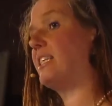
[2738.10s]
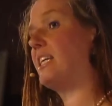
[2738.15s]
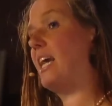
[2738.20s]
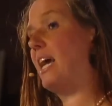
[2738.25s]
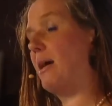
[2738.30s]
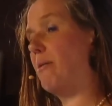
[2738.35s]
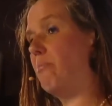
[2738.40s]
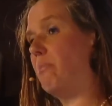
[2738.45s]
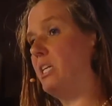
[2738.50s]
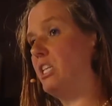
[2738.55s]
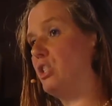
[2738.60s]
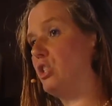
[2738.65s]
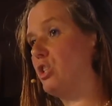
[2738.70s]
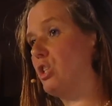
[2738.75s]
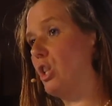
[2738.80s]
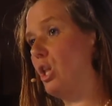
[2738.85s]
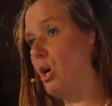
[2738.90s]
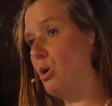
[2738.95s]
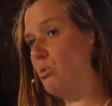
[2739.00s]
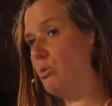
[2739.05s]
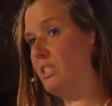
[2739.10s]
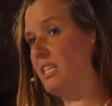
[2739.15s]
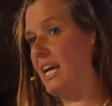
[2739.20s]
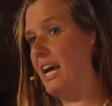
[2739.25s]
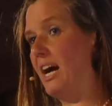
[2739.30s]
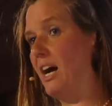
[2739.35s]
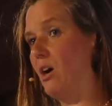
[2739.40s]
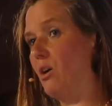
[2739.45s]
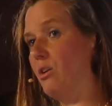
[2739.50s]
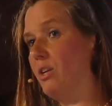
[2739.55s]
can be slowed
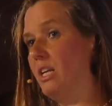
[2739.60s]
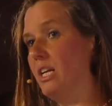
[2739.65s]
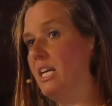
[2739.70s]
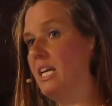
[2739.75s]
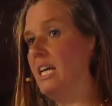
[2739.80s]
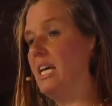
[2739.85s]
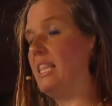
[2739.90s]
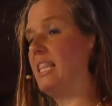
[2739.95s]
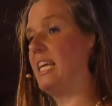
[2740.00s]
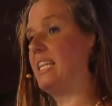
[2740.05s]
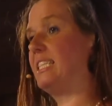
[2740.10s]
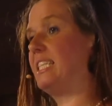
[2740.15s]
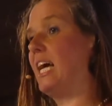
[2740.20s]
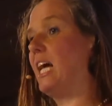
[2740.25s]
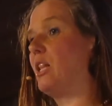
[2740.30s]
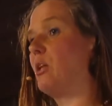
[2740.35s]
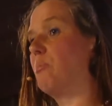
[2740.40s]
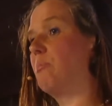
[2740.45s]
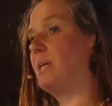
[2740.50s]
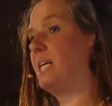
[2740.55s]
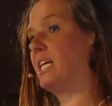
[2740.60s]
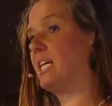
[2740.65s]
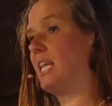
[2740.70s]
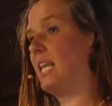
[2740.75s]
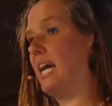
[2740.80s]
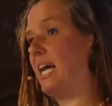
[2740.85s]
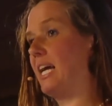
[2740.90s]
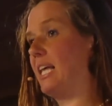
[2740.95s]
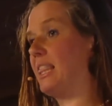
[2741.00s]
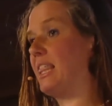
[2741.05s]
down, that telomere
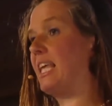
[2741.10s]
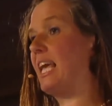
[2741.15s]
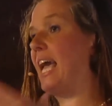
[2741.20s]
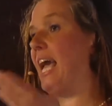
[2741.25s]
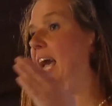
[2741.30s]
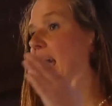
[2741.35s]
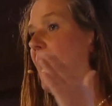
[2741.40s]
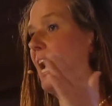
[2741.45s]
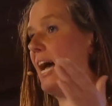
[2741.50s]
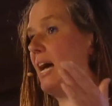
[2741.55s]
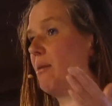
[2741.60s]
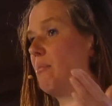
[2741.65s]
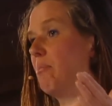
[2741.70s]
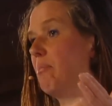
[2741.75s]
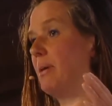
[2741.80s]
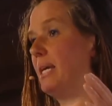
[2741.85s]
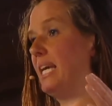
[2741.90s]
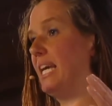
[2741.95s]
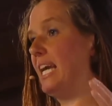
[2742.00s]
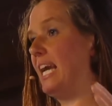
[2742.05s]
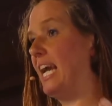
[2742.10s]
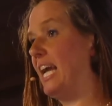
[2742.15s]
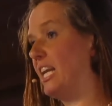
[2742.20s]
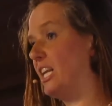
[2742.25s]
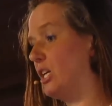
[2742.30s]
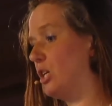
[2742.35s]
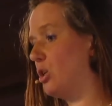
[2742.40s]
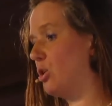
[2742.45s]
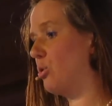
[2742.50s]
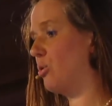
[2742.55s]
length can be
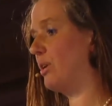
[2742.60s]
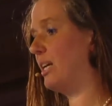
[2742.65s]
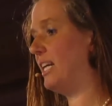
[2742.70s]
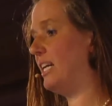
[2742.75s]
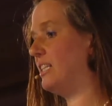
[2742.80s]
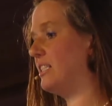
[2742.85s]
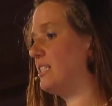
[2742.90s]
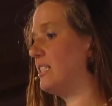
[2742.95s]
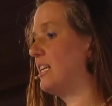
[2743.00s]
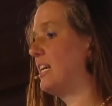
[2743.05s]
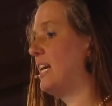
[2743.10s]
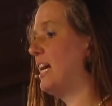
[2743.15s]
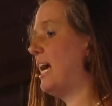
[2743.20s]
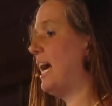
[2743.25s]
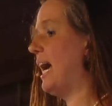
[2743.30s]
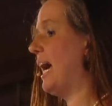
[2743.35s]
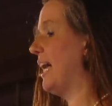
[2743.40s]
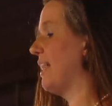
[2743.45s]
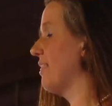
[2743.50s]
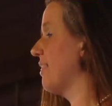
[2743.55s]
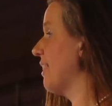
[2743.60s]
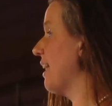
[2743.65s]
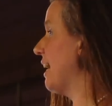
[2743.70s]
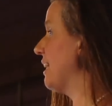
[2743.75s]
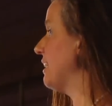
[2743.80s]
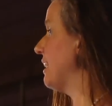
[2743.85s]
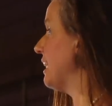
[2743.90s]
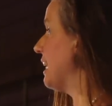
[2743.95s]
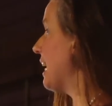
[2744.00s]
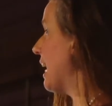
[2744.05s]
increased, and
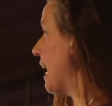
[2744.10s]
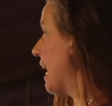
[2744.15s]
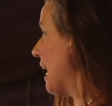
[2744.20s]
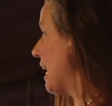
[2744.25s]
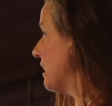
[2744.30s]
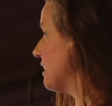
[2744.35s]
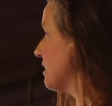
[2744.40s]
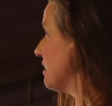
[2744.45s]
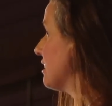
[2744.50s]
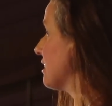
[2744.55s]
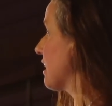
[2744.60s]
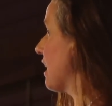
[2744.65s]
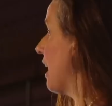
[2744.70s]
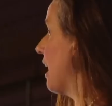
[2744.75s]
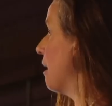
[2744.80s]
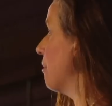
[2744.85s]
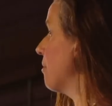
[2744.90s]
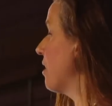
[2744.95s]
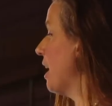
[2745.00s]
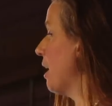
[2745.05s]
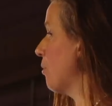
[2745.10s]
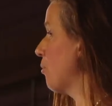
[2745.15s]
that the enzyme that